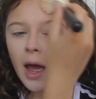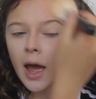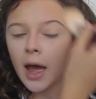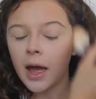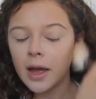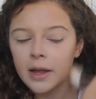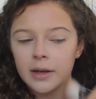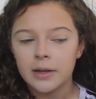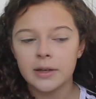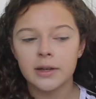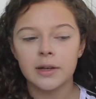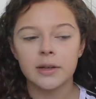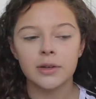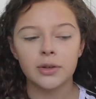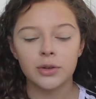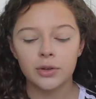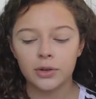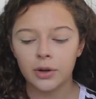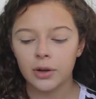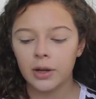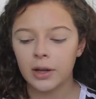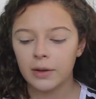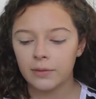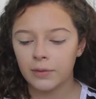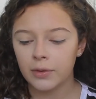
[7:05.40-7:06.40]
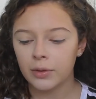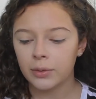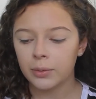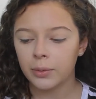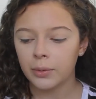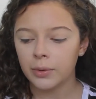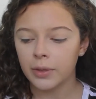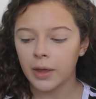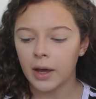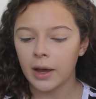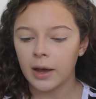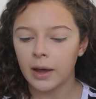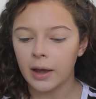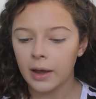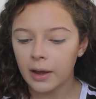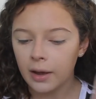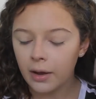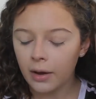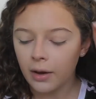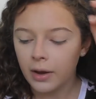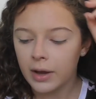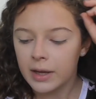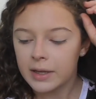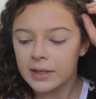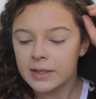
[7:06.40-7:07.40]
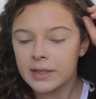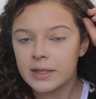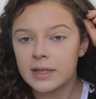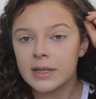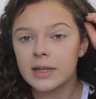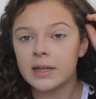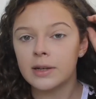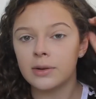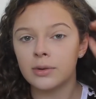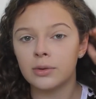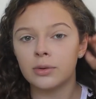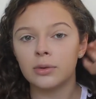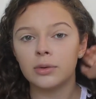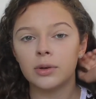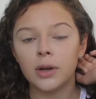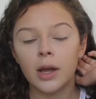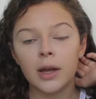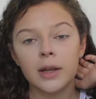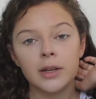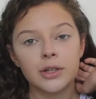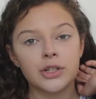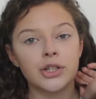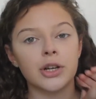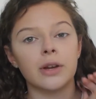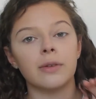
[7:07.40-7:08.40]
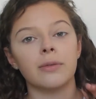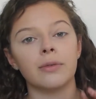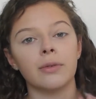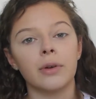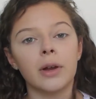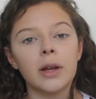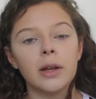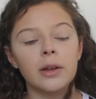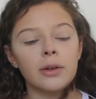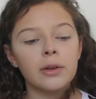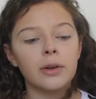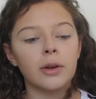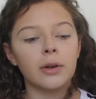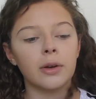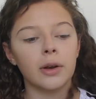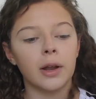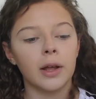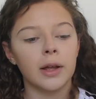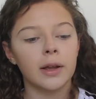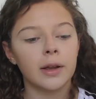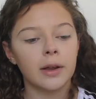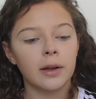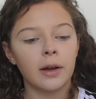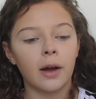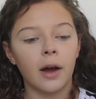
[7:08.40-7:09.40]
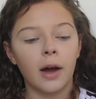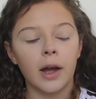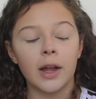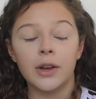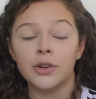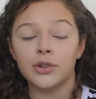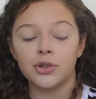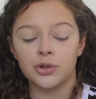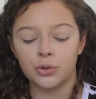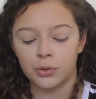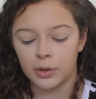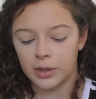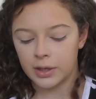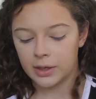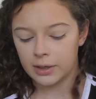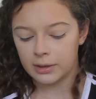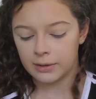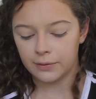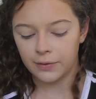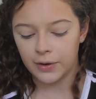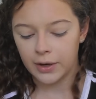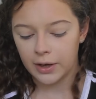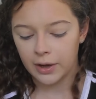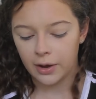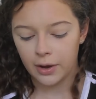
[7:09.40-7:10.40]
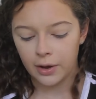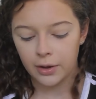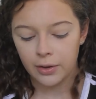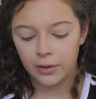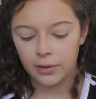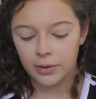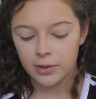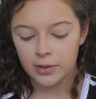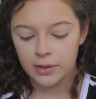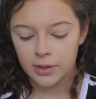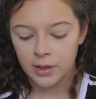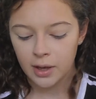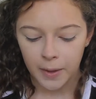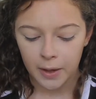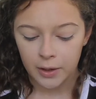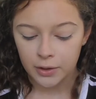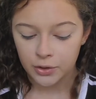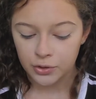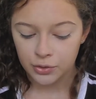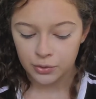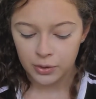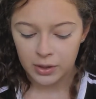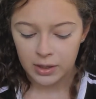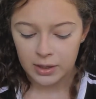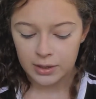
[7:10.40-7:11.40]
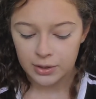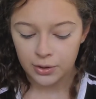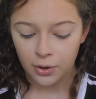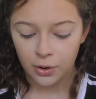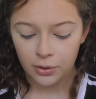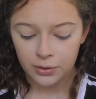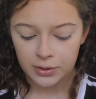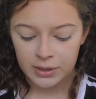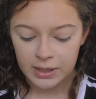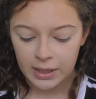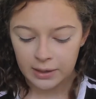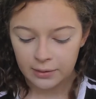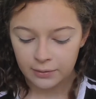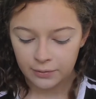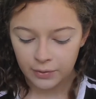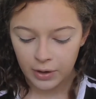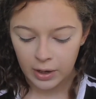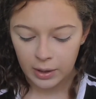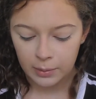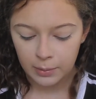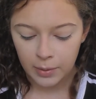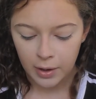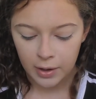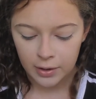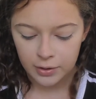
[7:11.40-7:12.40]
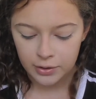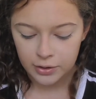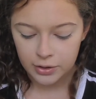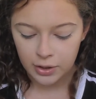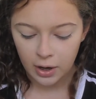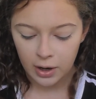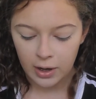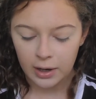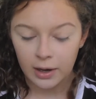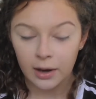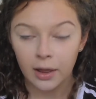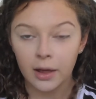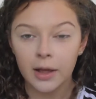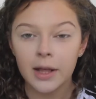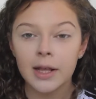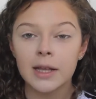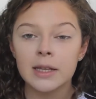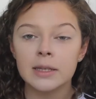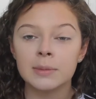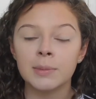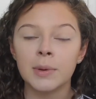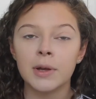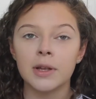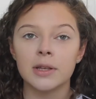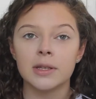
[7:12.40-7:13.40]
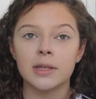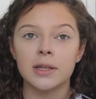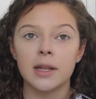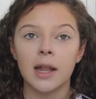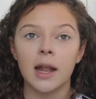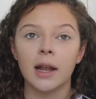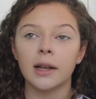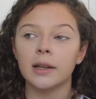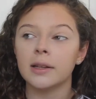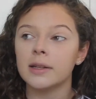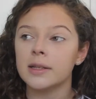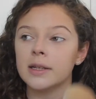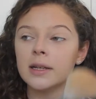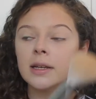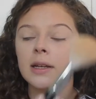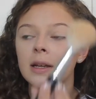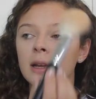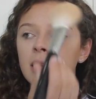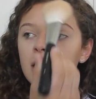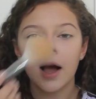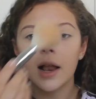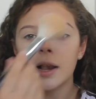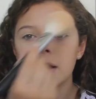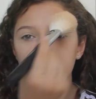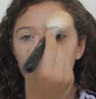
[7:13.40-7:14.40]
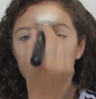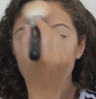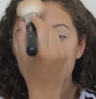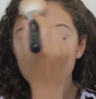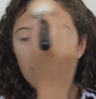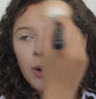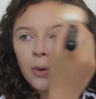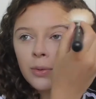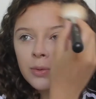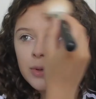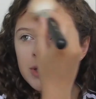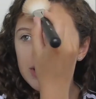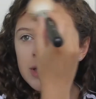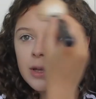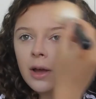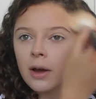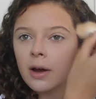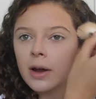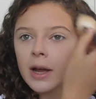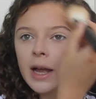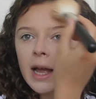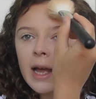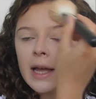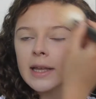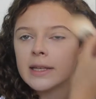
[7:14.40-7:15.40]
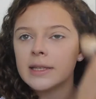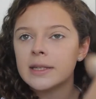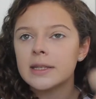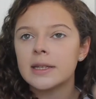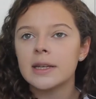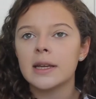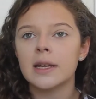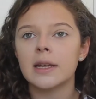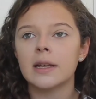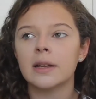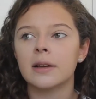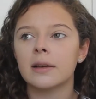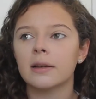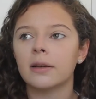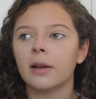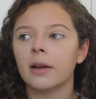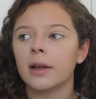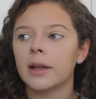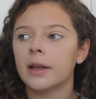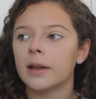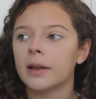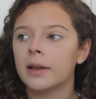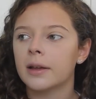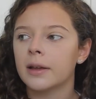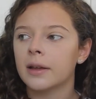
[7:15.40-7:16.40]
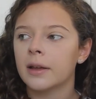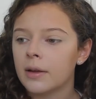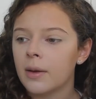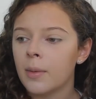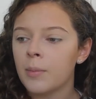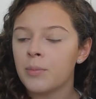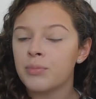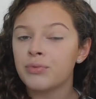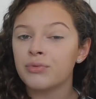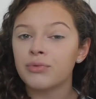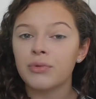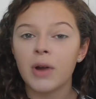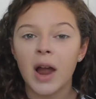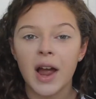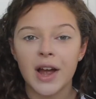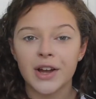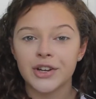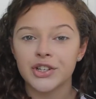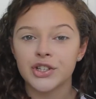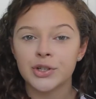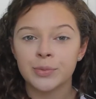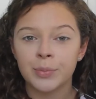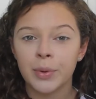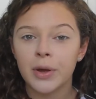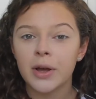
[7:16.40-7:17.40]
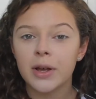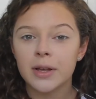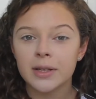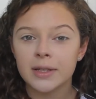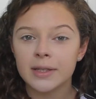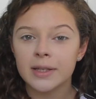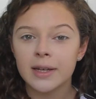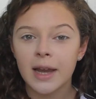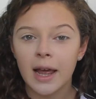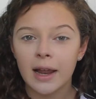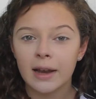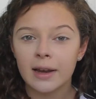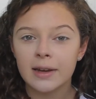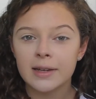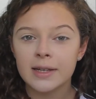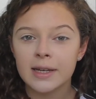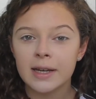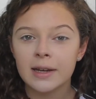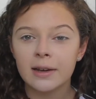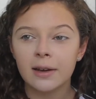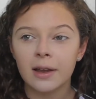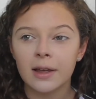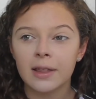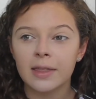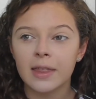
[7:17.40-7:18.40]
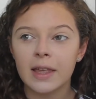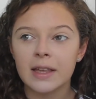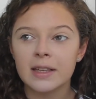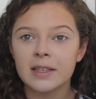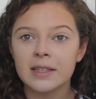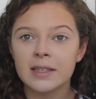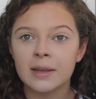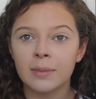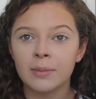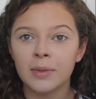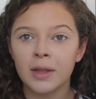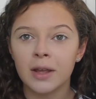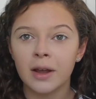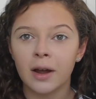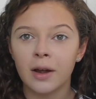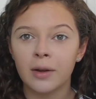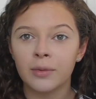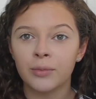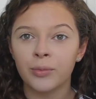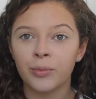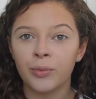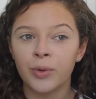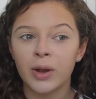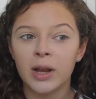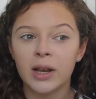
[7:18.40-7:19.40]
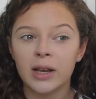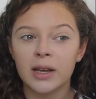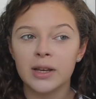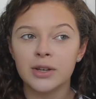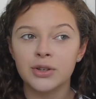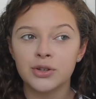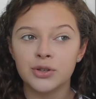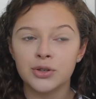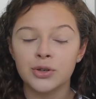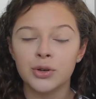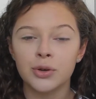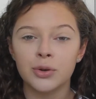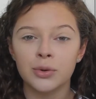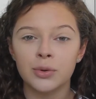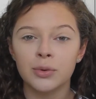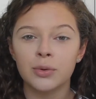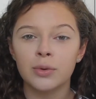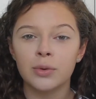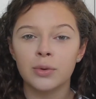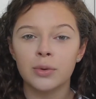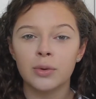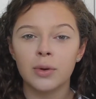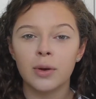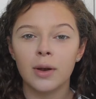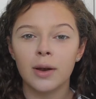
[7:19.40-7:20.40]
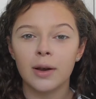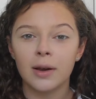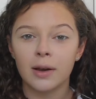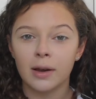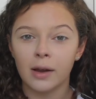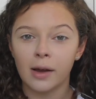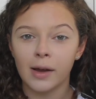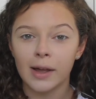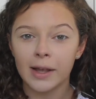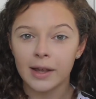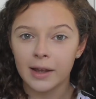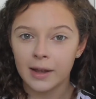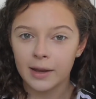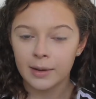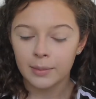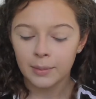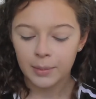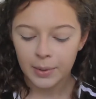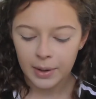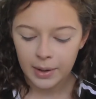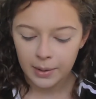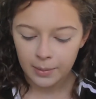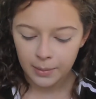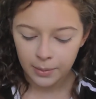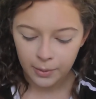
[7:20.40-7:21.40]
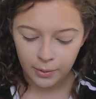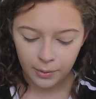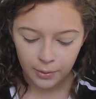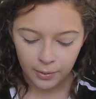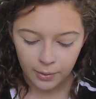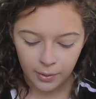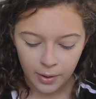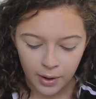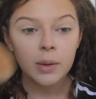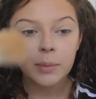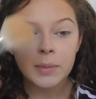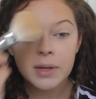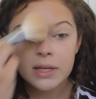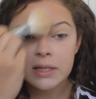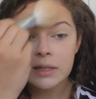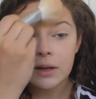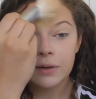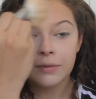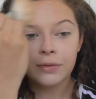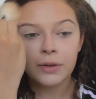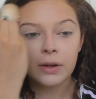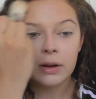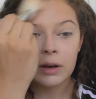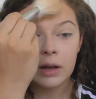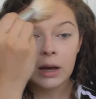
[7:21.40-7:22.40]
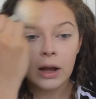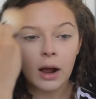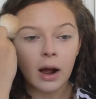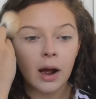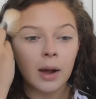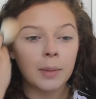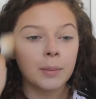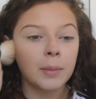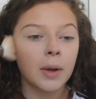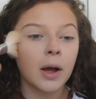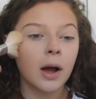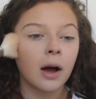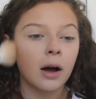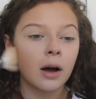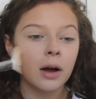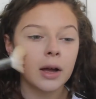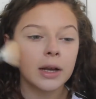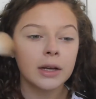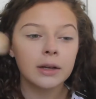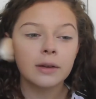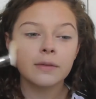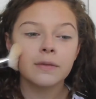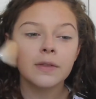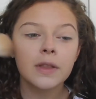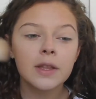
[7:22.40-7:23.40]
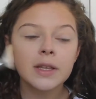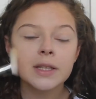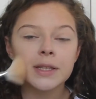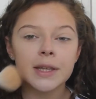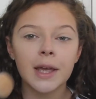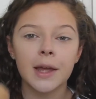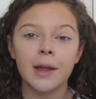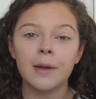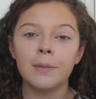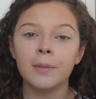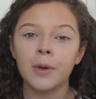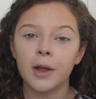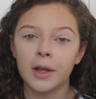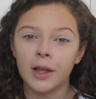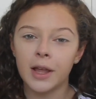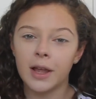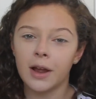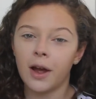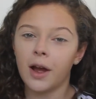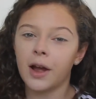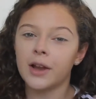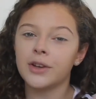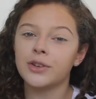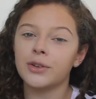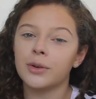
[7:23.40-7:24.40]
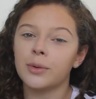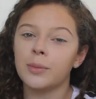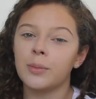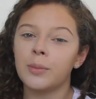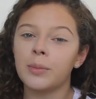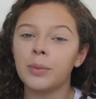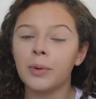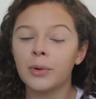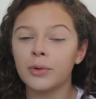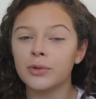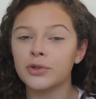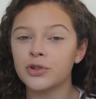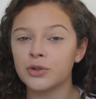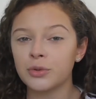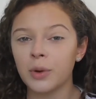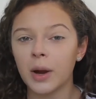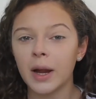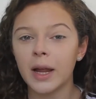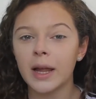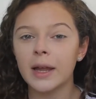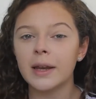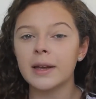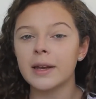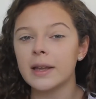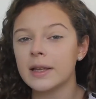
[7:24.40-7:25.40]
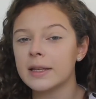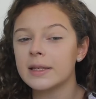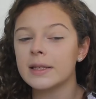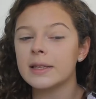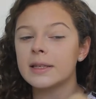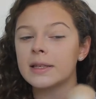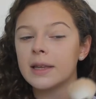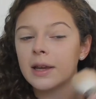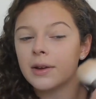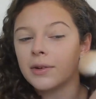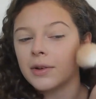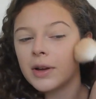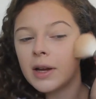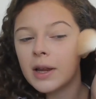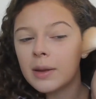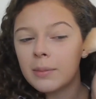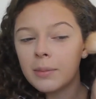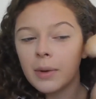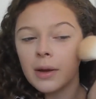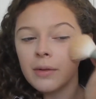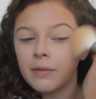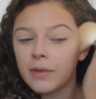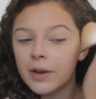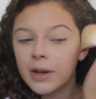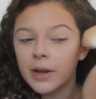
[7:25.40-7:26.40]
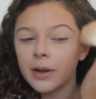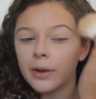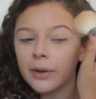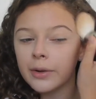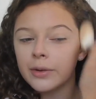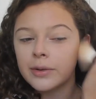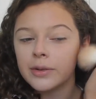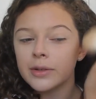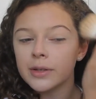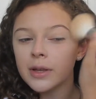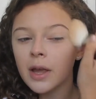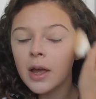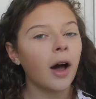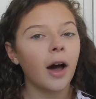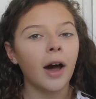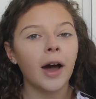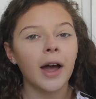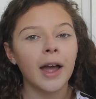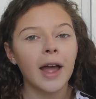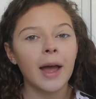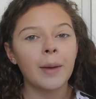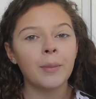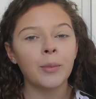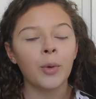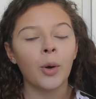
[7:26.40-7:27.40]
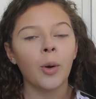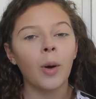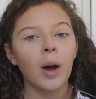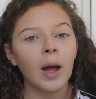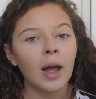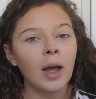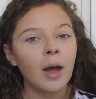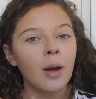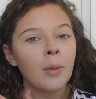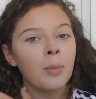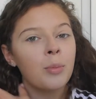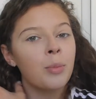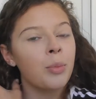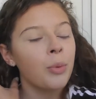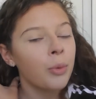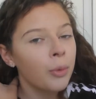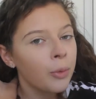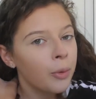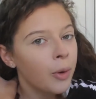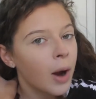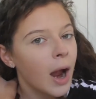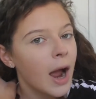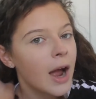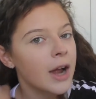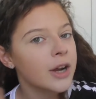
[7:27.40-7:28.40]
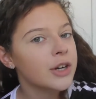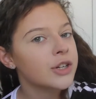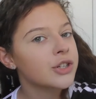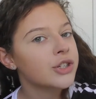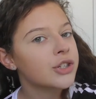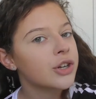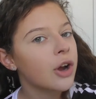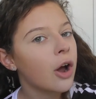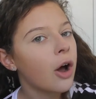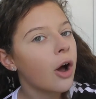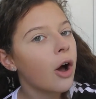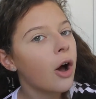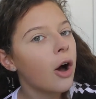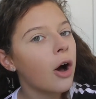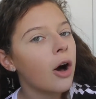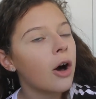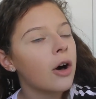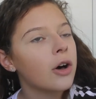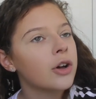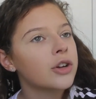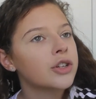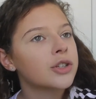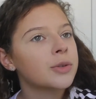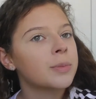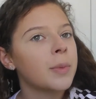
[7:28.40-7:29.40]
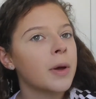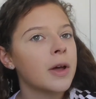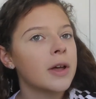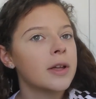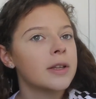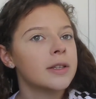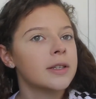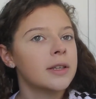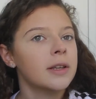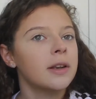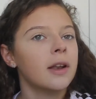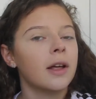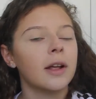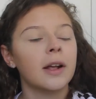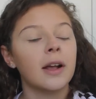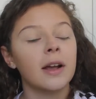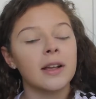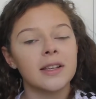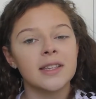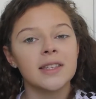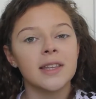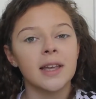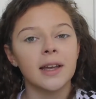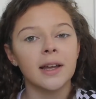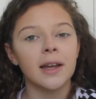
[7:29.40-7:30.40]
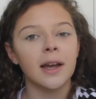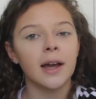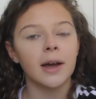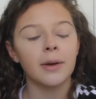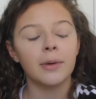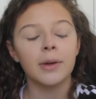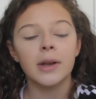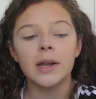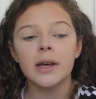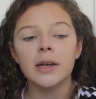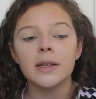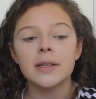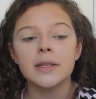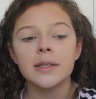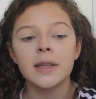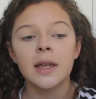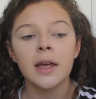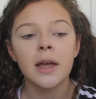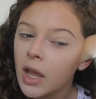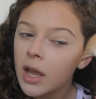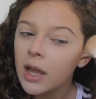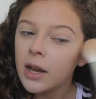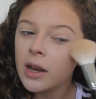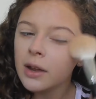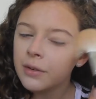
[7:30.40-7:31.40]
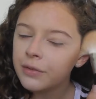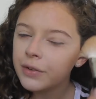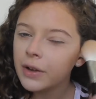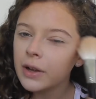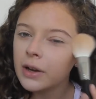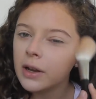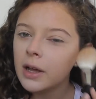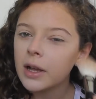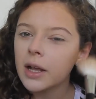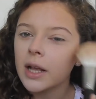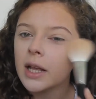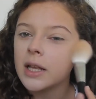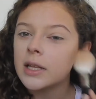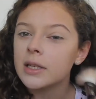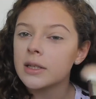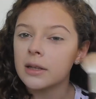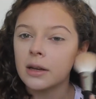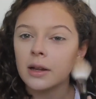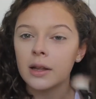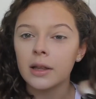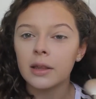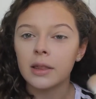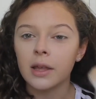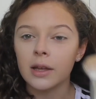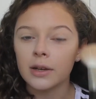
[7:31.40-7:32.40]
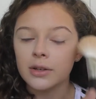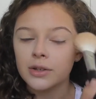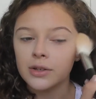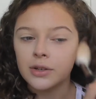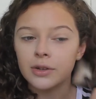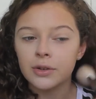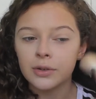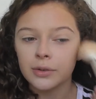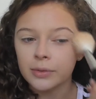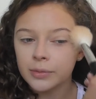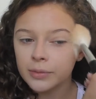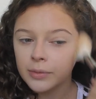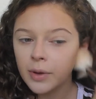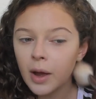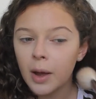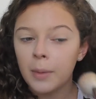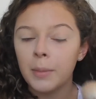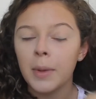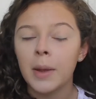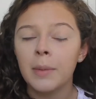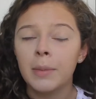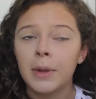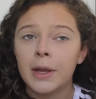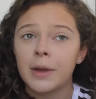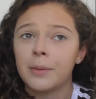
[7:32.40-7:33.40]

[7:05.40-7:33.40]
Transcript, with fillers: and you know even through that I still like Jeffree you know like I enjoyed his videos I enjoyed his content very much I like his personality I love his whole sarcastic like brash personality. Like that's something I really do Liking people because I feel like I'm kind of the same. Like, I don't portray it necessarily in my videos. I am quite a brash, harsh person, like I say it how it is. And I feel like he's like that too. I may be